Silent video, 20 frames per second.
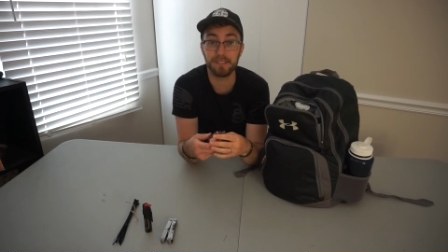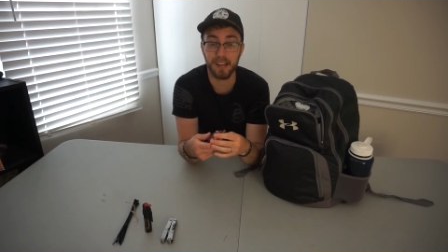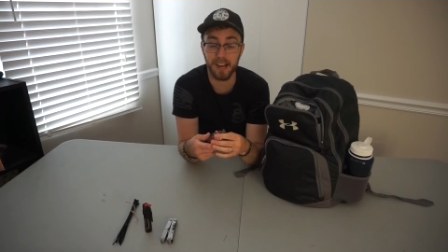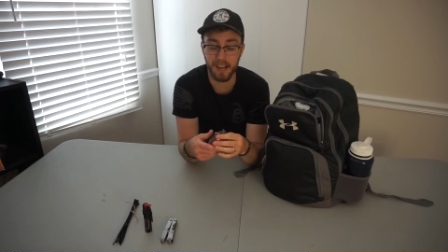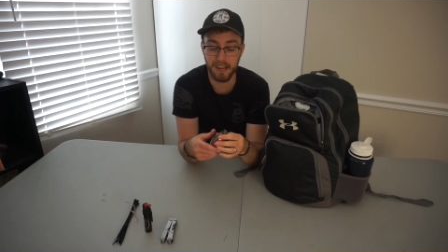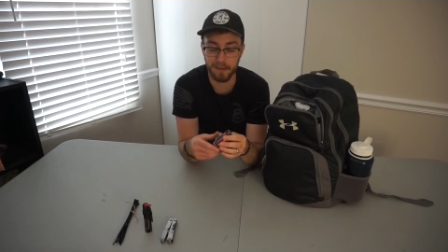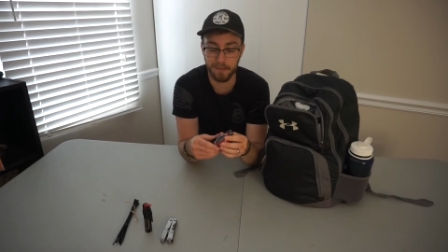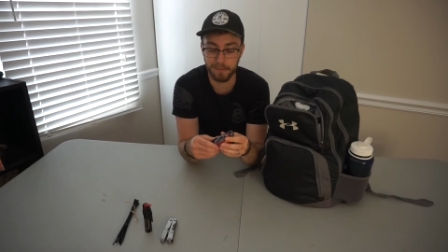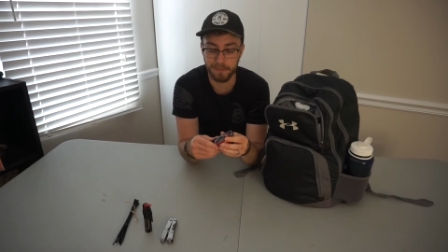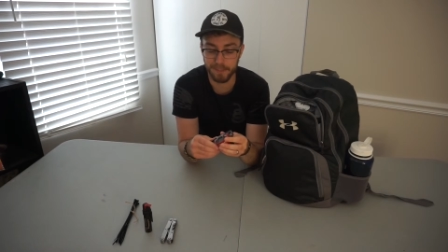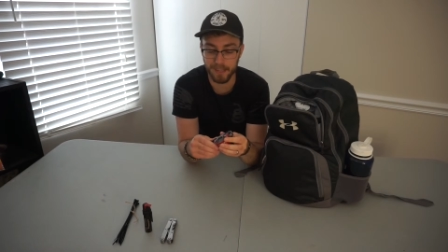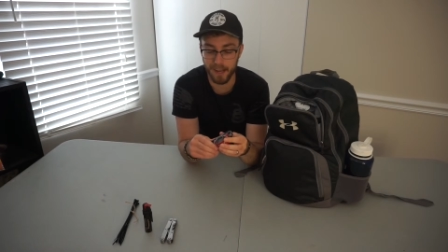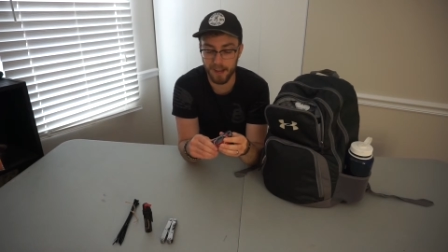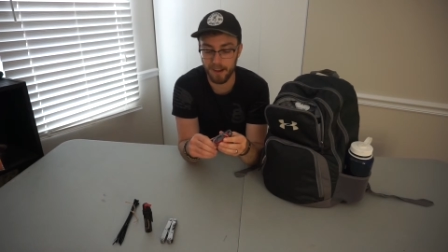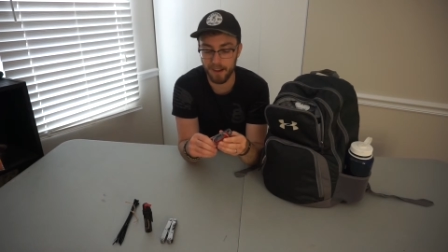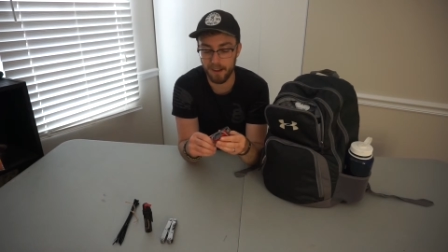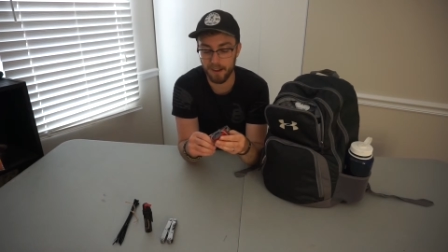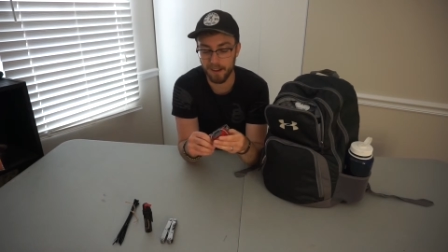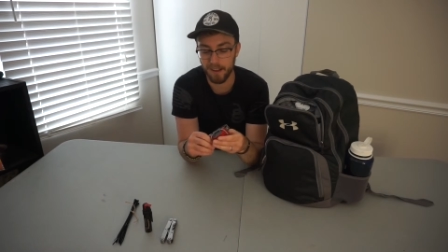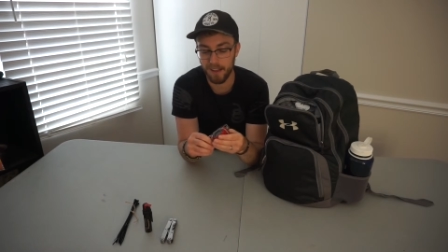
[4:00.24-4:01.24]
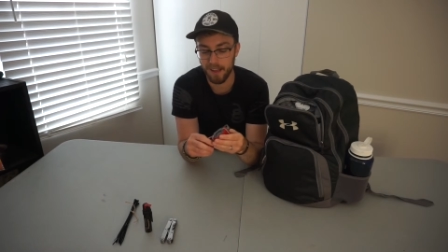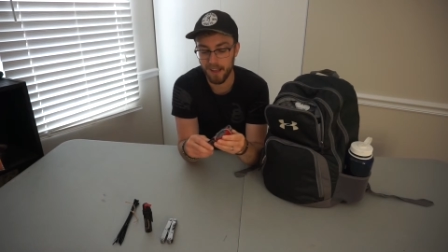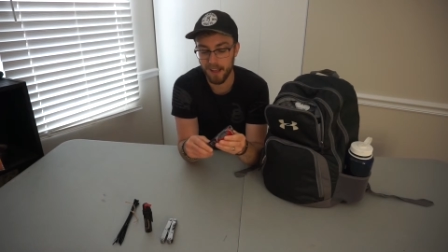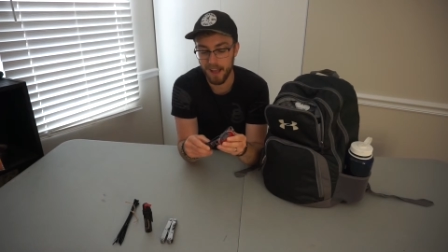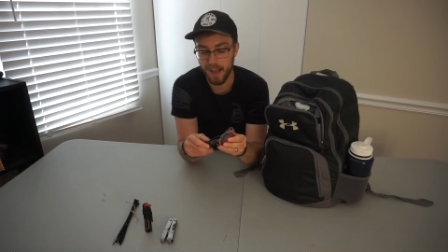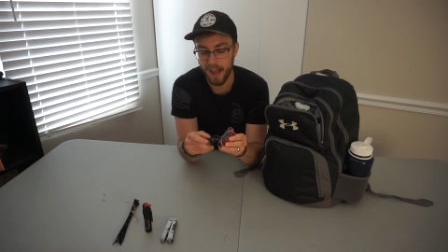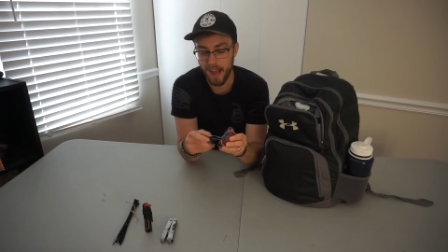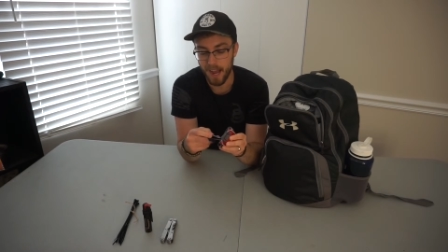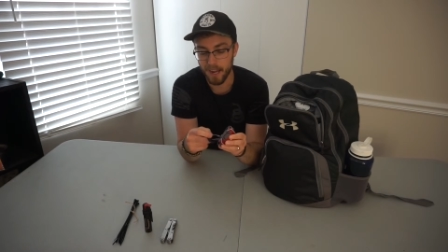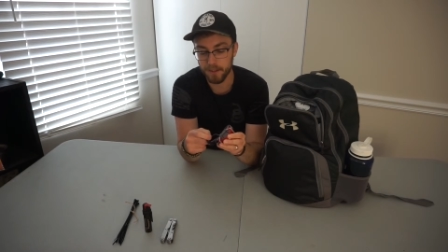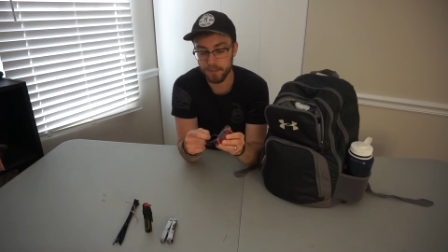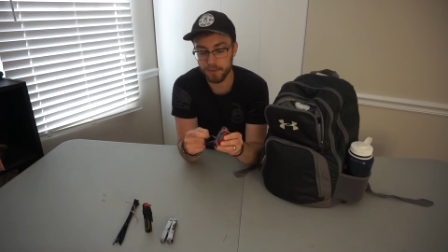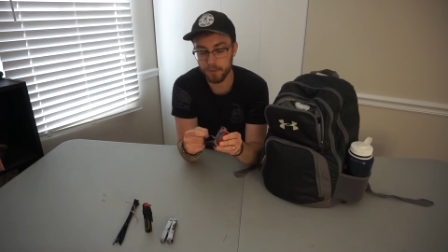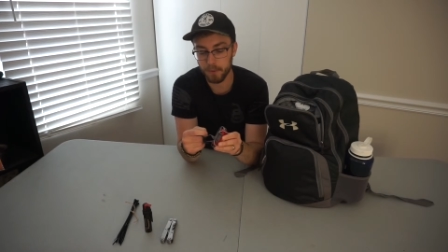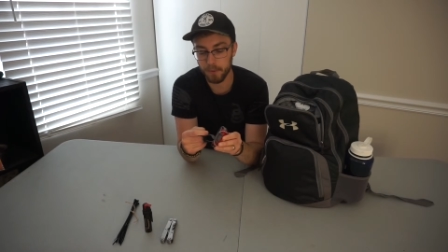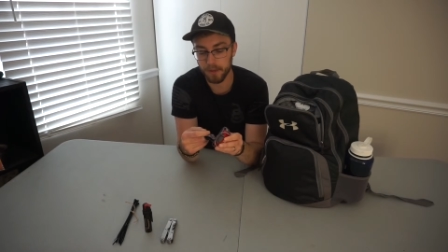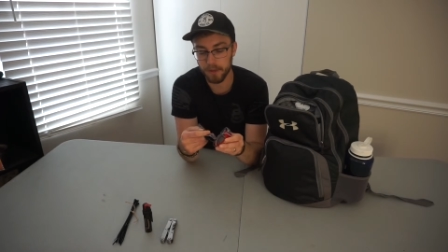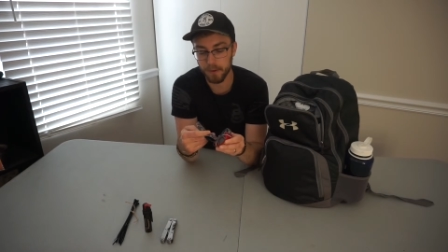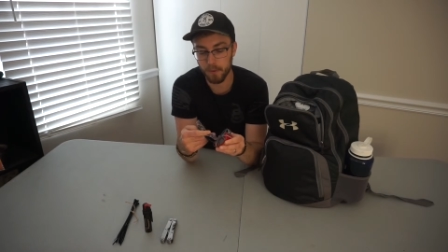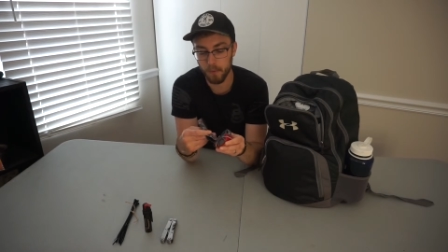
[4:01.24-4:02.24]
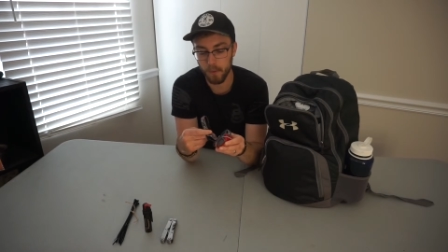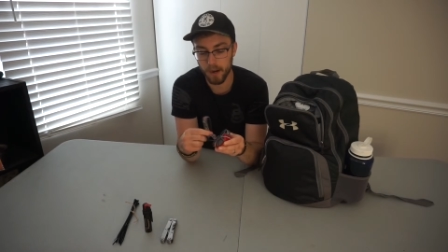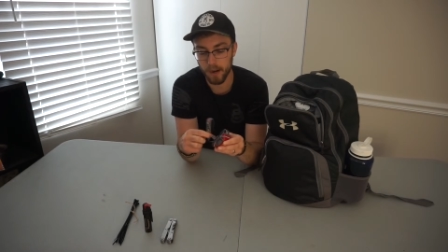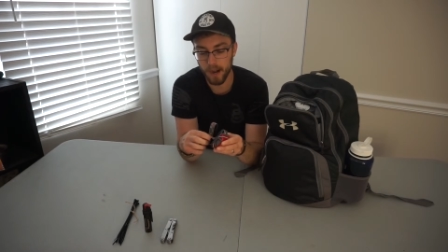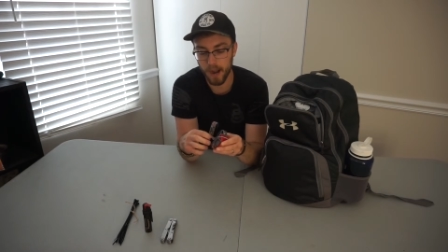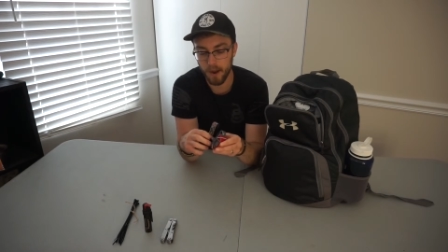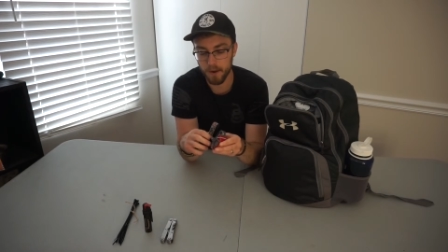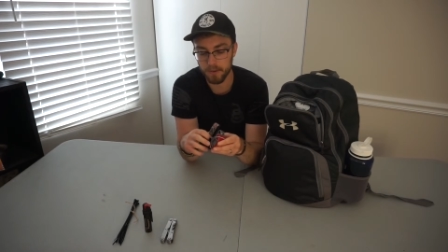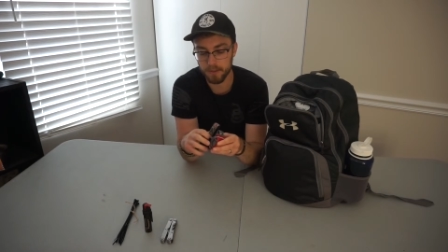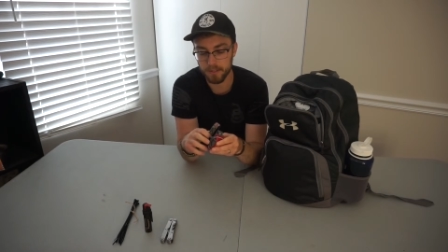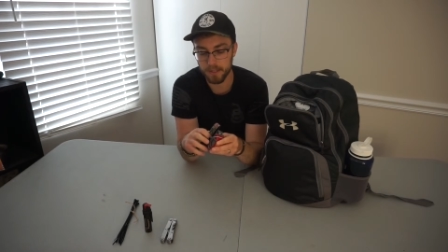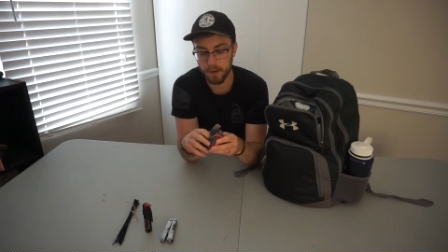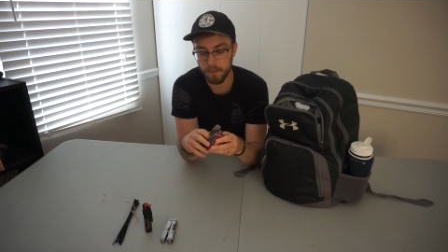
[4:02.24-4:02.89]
times. I used to work in a warehouse,